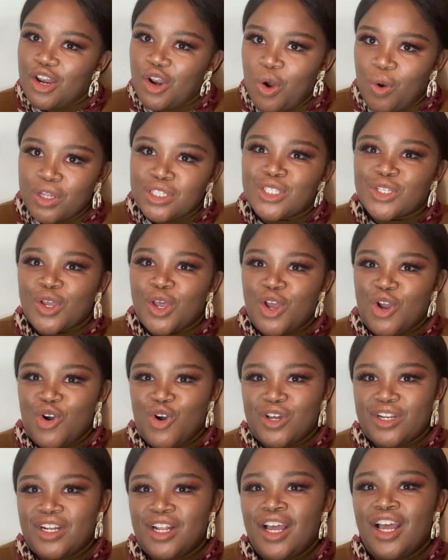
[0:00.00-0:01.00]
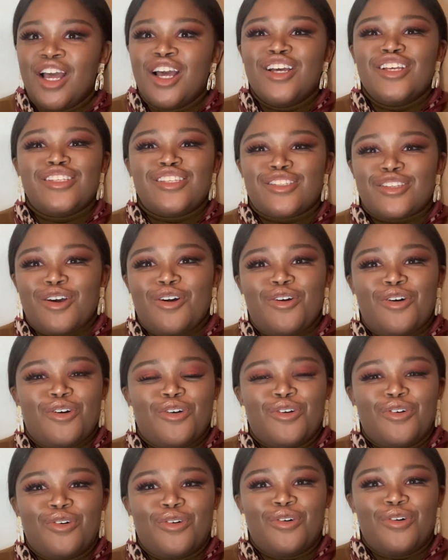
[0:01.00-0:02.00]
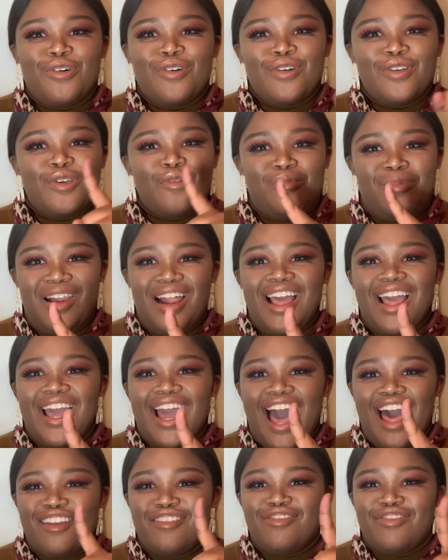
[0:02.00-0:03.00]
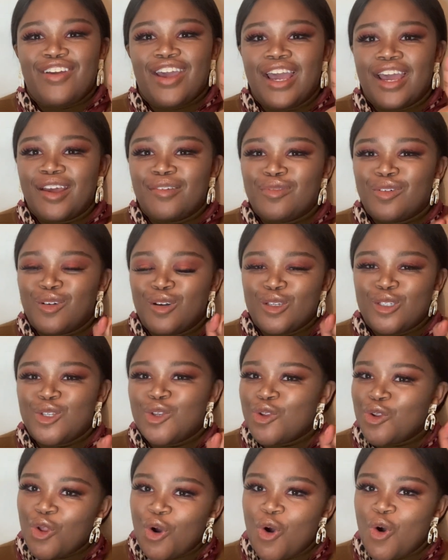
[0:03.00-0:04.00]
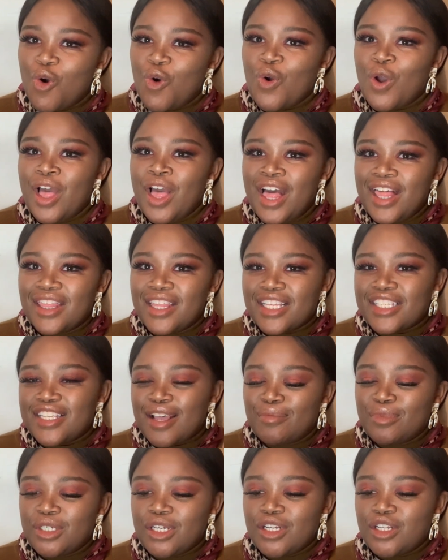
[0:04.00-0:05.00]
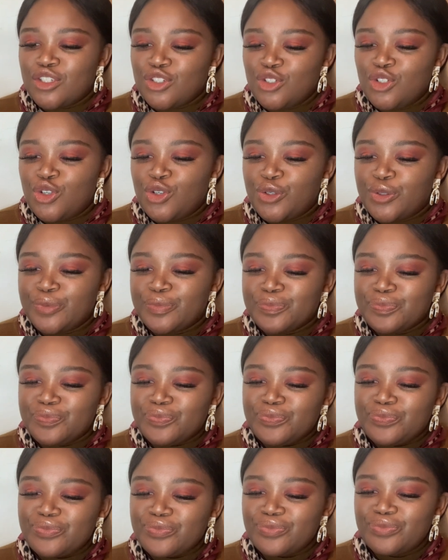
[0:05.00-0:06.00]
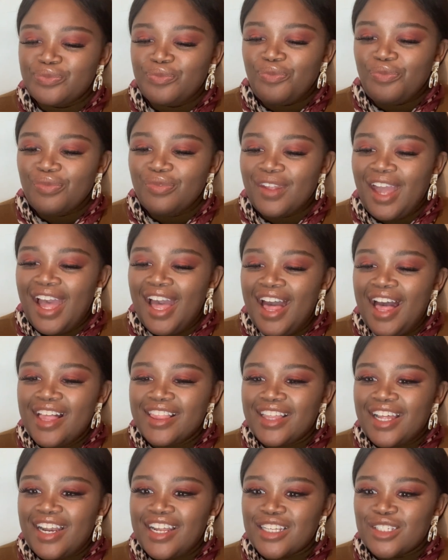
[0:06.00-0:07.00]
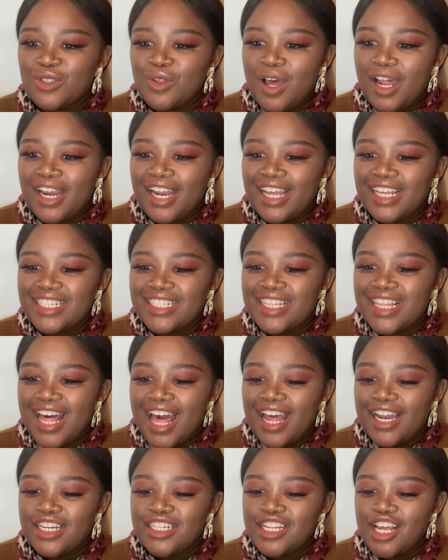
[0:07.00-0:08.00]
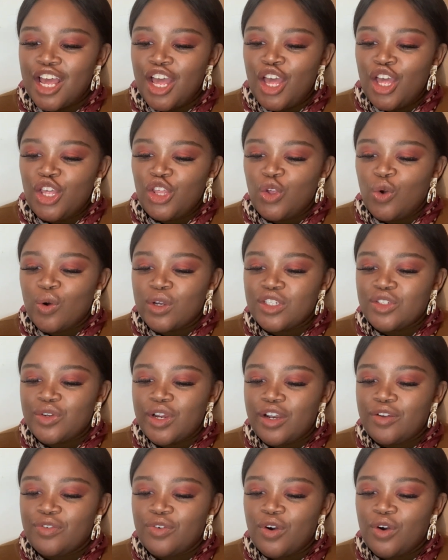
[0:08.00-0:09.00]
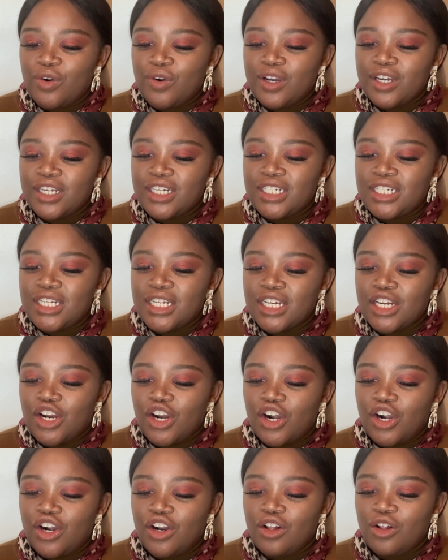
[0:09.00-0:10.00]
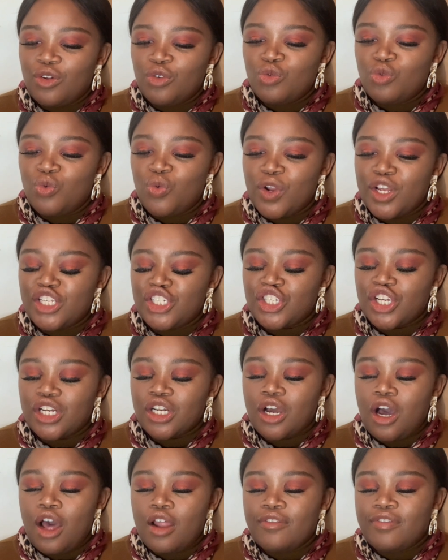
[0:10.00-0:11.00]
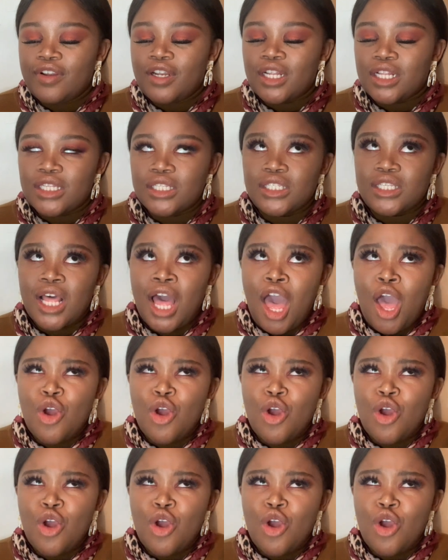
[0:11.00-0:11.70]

they know what's going on. So you're playing unfair, because you know the assumption is true. The next one is that you are straightforward, girl, rich in confidence.